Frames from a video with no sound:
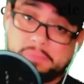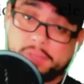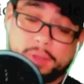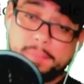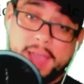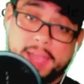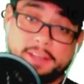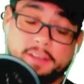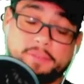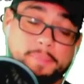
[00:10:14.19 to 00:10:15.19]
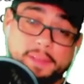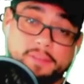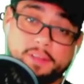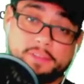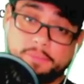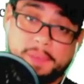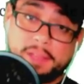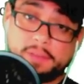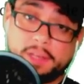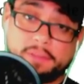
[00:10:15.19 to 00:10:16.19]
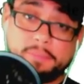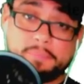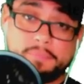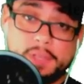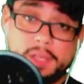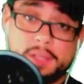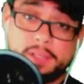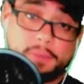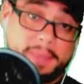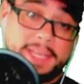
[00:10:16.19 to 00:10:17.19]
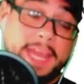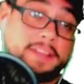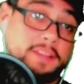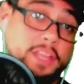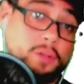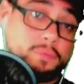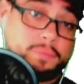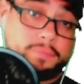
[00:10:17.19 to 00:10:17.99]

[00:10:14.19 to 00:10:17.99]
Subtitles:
their mind is business is business. You made that deal.